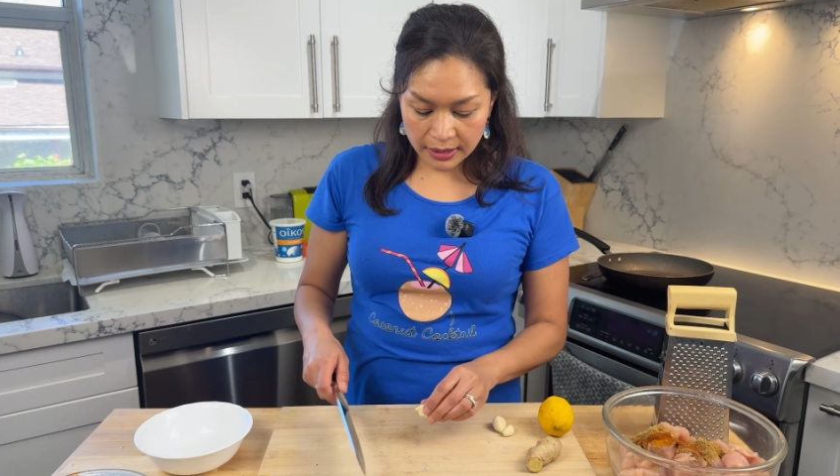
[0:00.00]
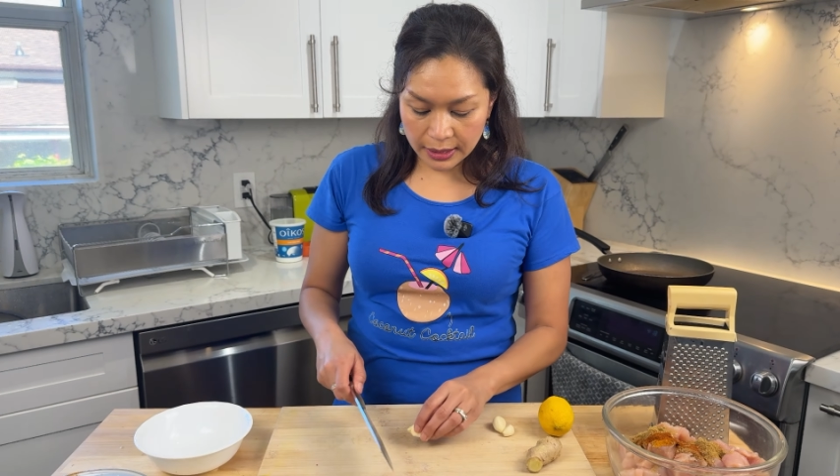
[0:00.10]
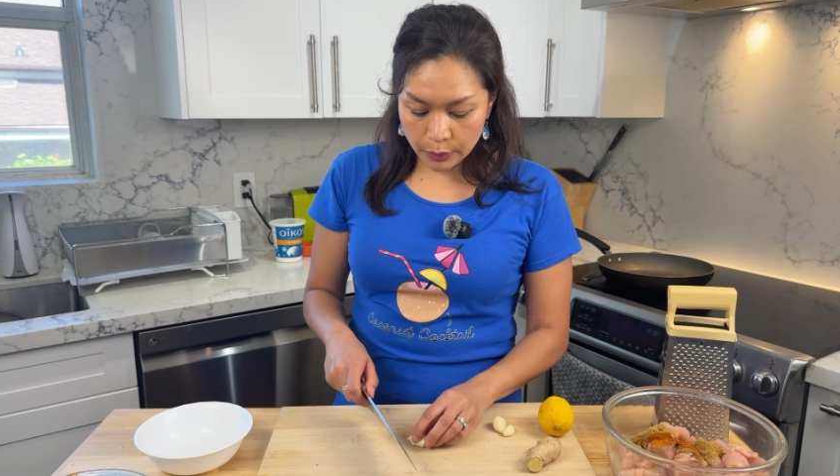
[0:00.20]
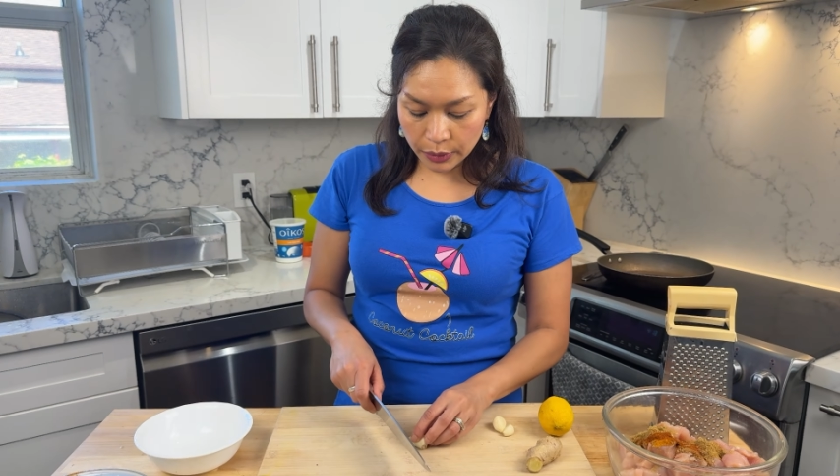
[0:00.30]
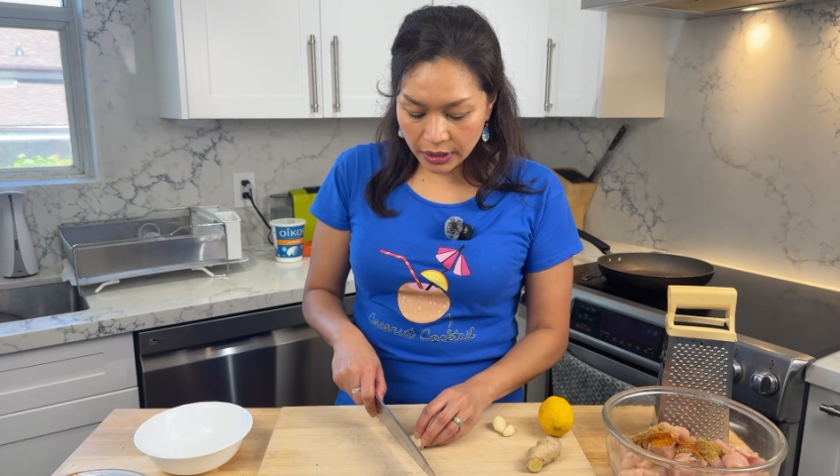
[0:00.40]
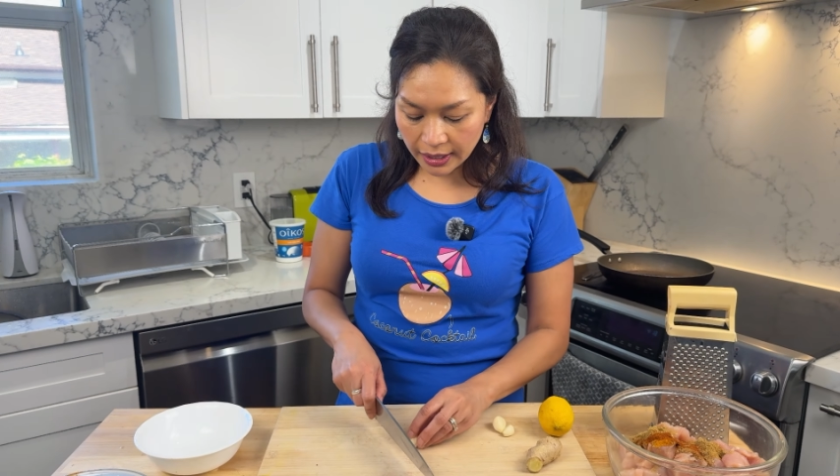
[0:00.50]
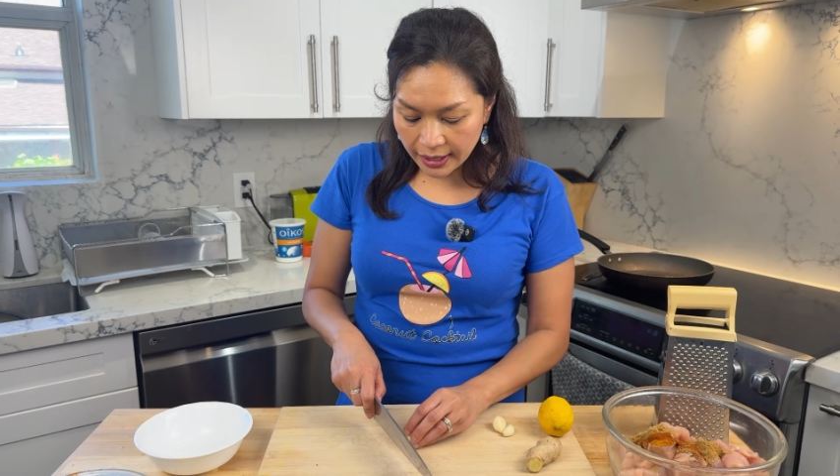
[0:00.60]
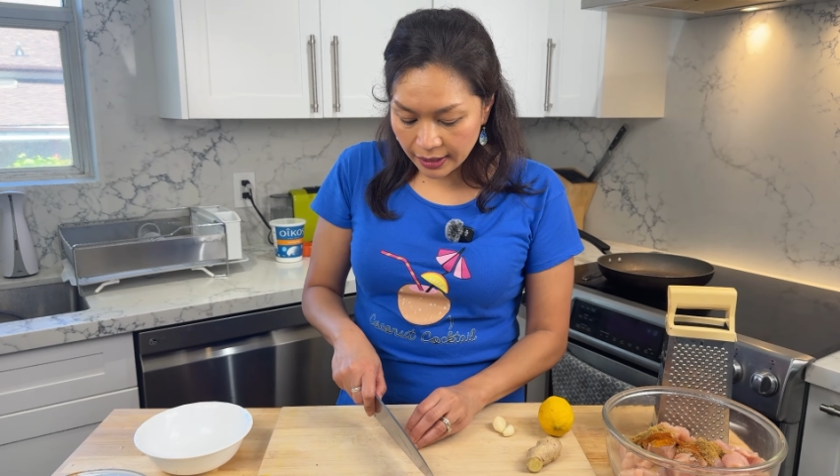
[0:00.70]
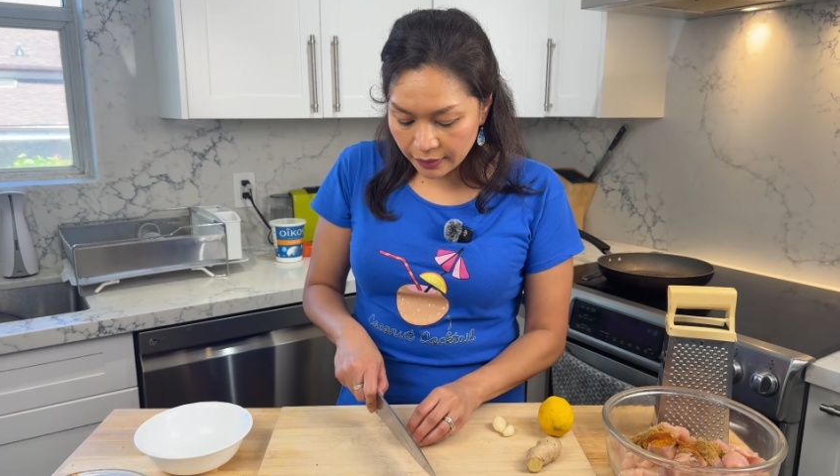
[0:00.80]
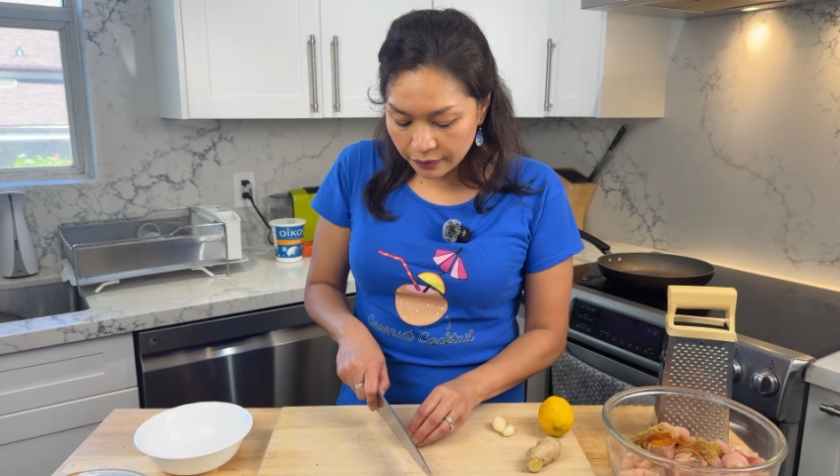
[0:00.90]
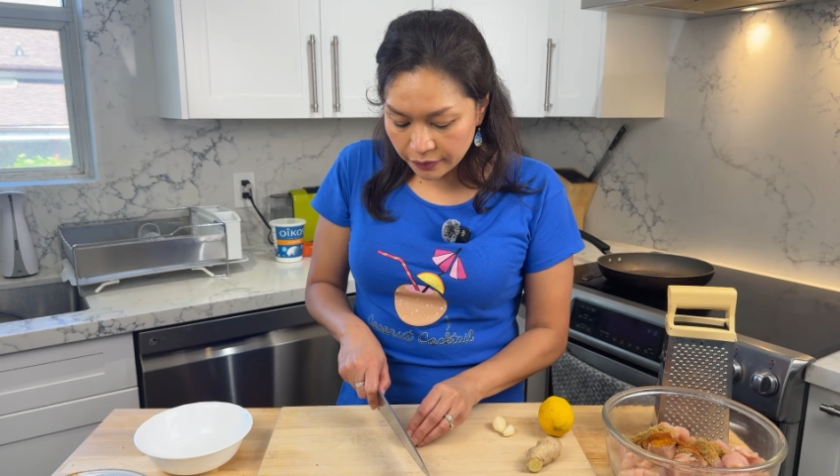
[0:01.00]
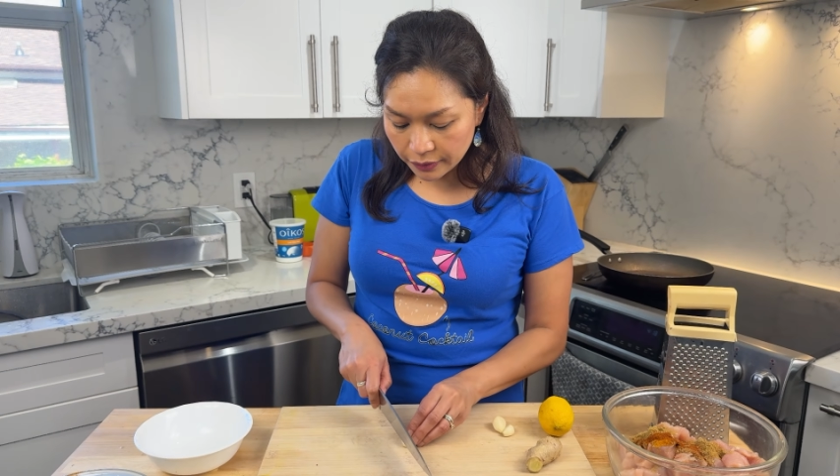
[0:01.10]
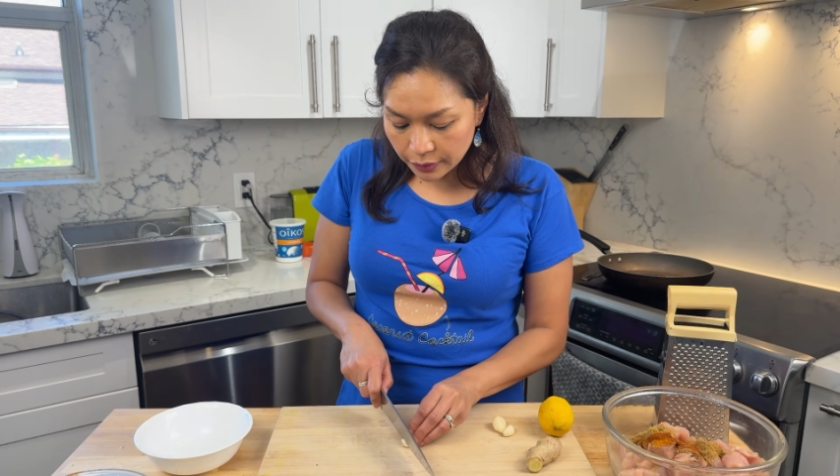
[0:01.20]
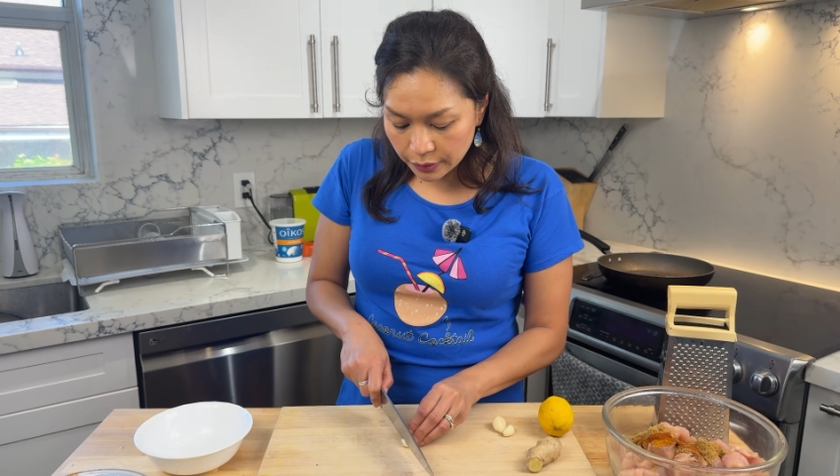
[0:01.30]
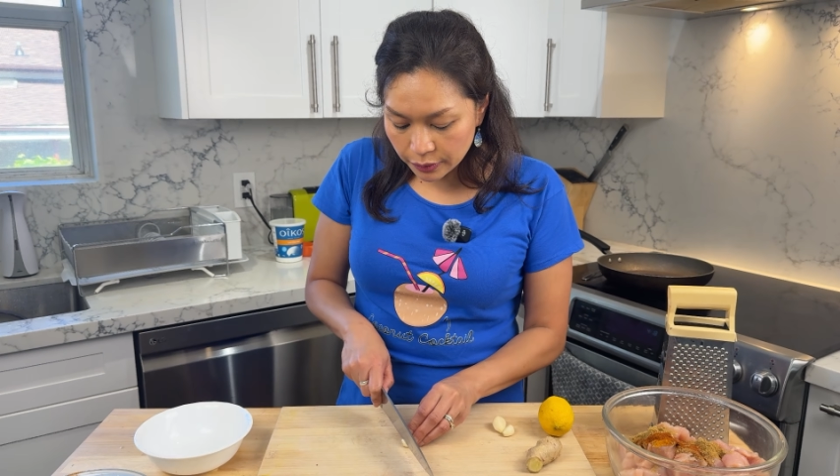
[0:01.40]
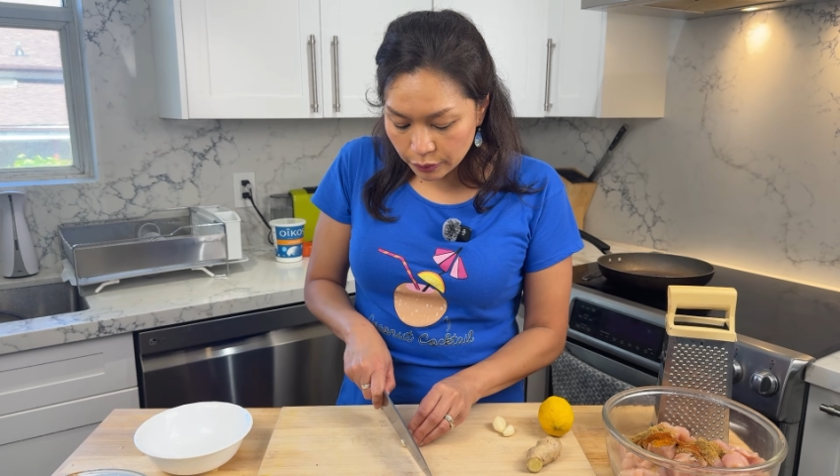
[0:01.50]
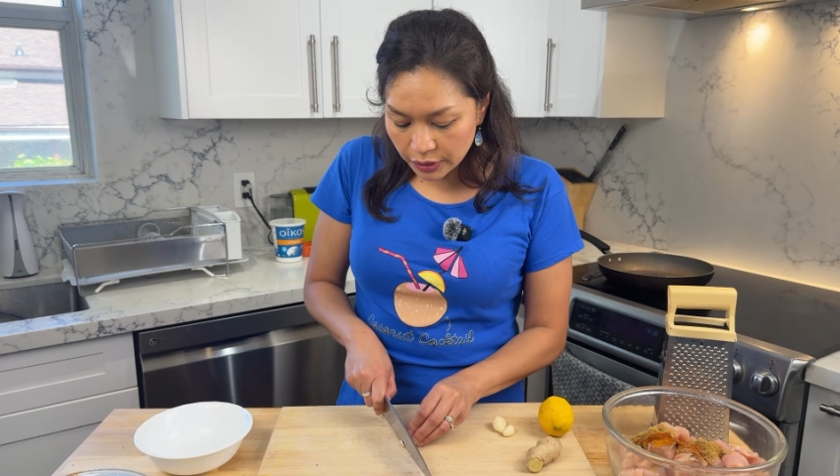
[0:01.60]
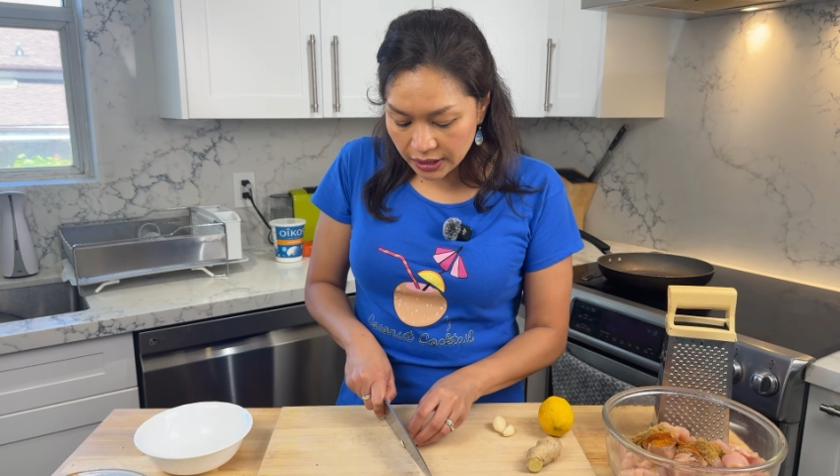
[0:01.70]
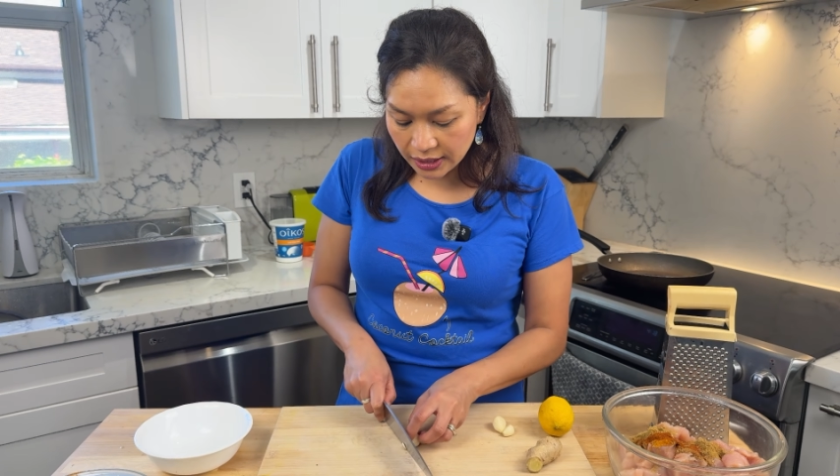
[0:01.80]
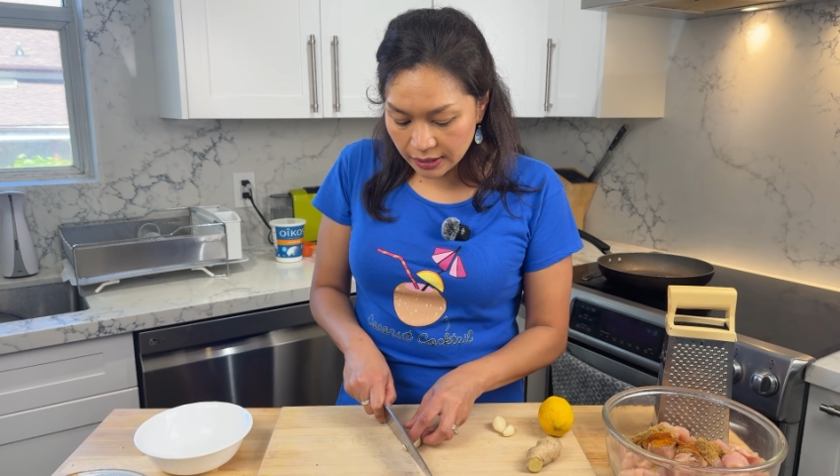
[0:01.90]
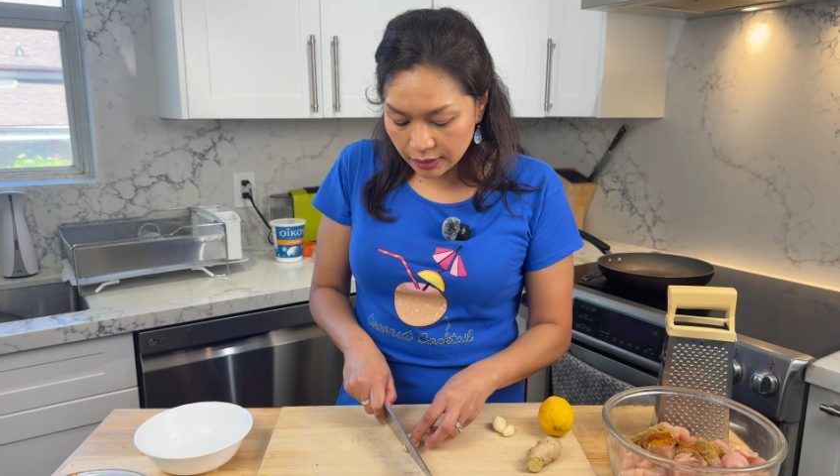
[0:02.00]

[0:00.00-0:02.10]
now I have 3